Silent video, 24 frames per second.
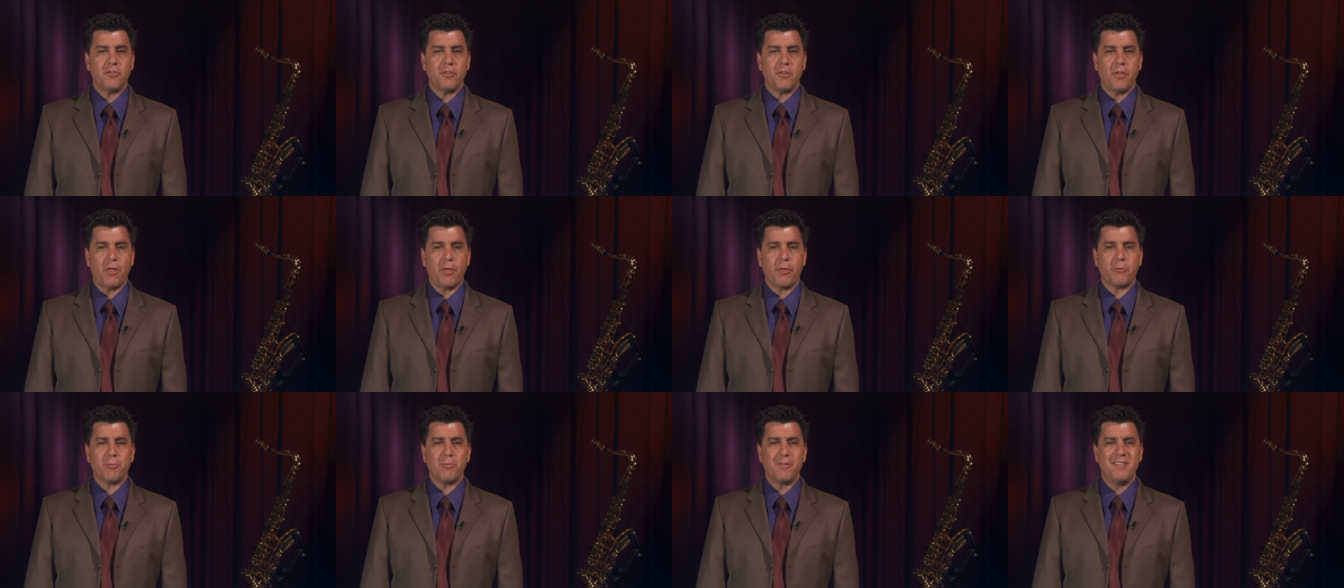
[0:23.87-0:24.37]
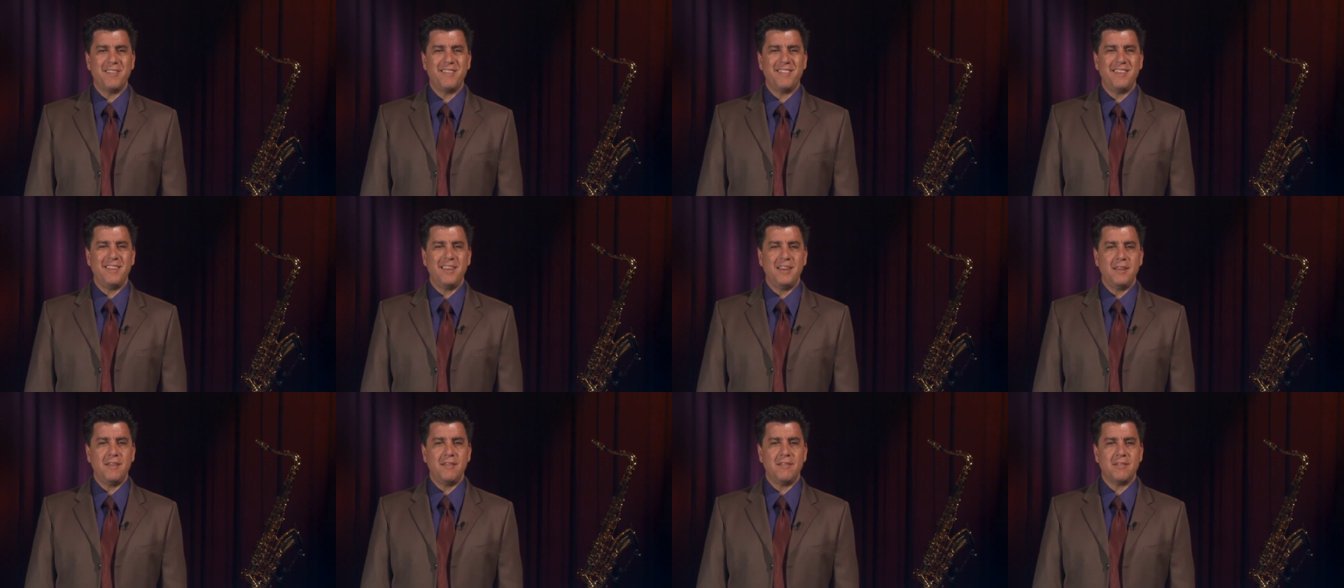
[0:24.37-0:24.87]
to the three
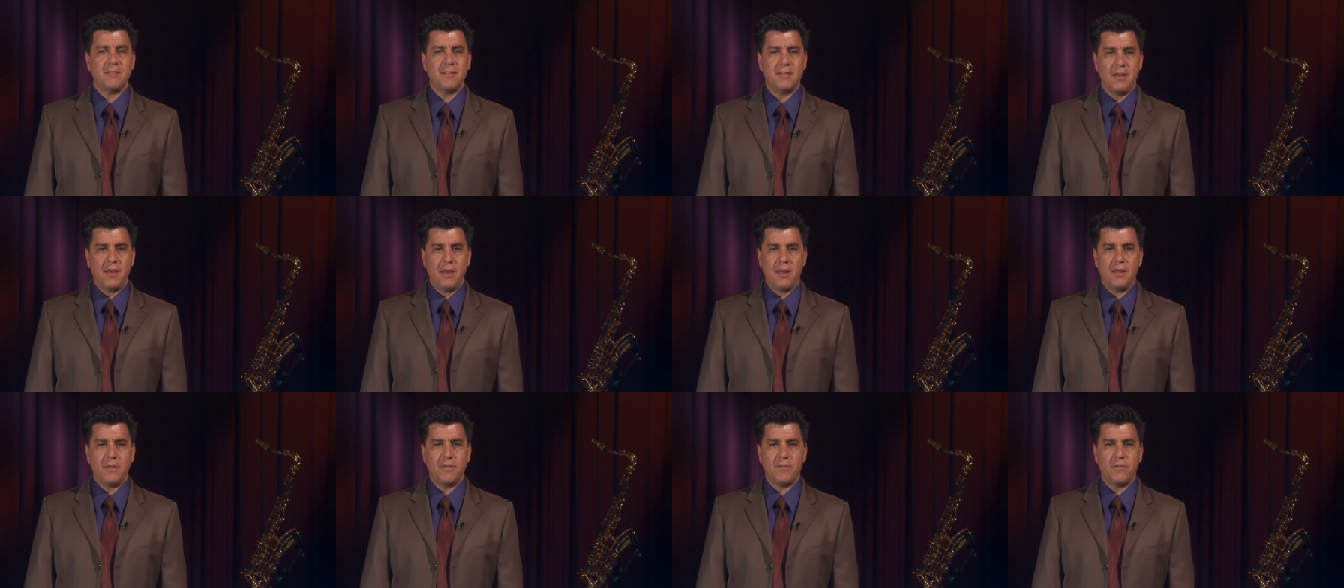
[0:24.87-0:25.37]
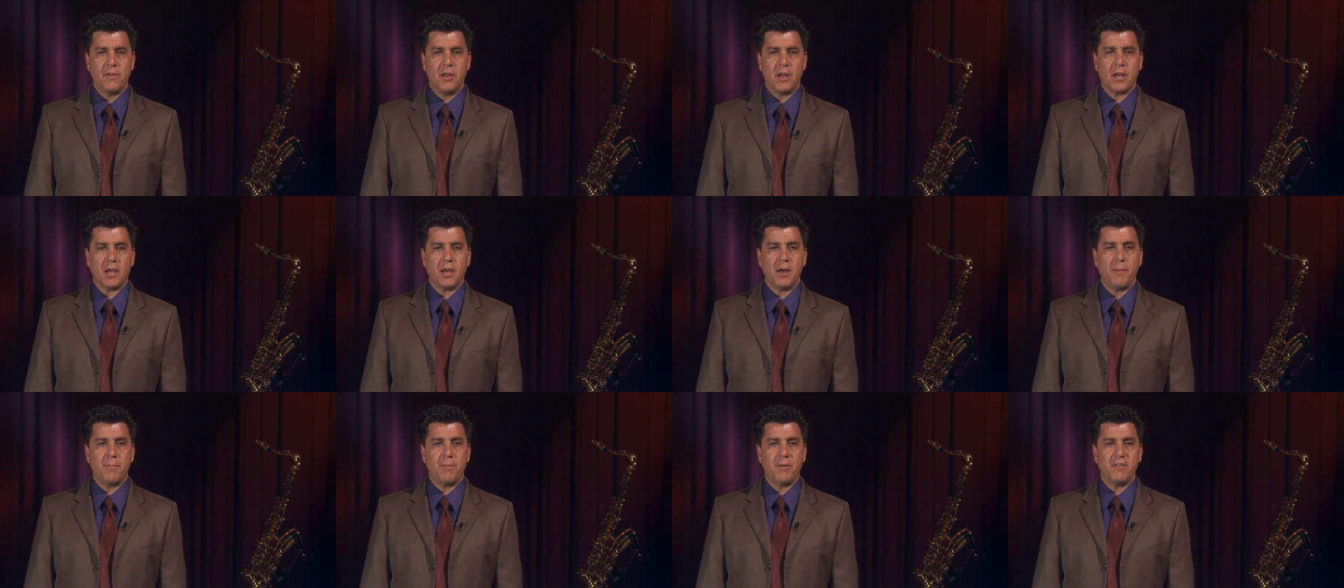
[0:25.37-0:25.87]
CD set that
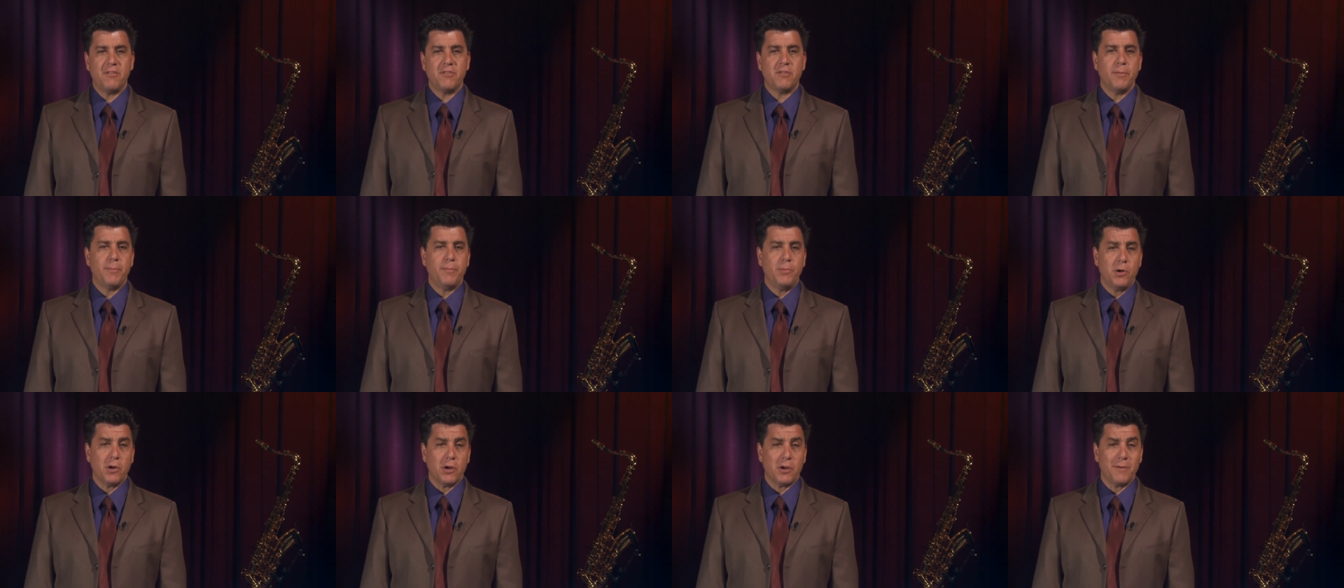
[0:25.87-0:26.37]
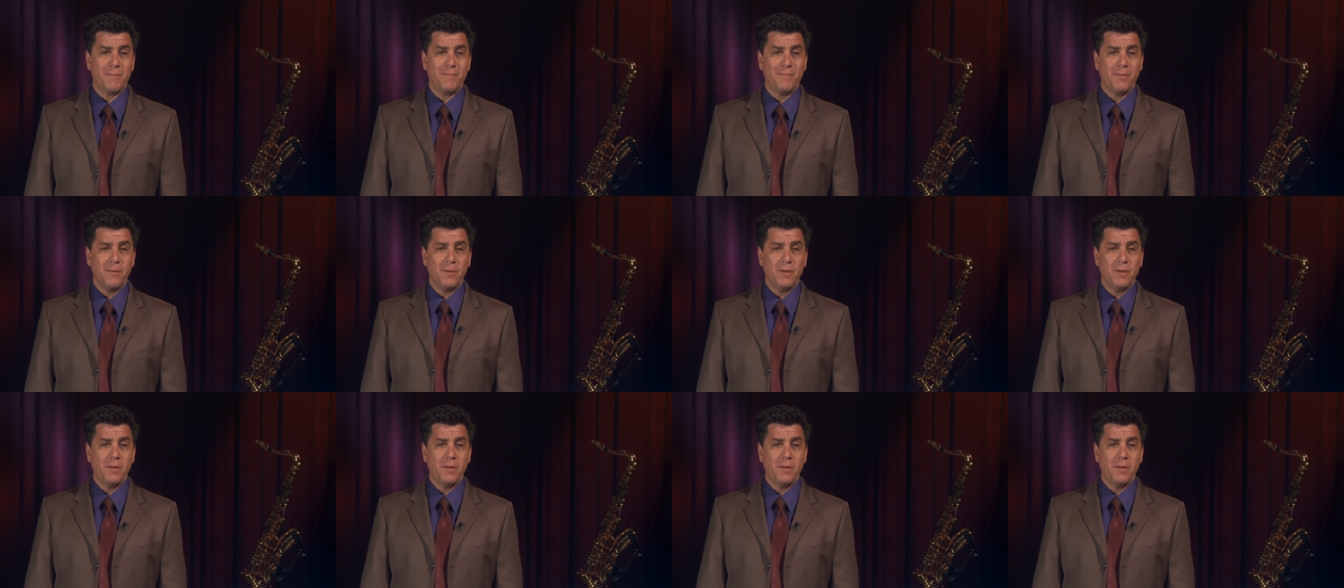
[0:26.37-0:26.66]
accompanies the book,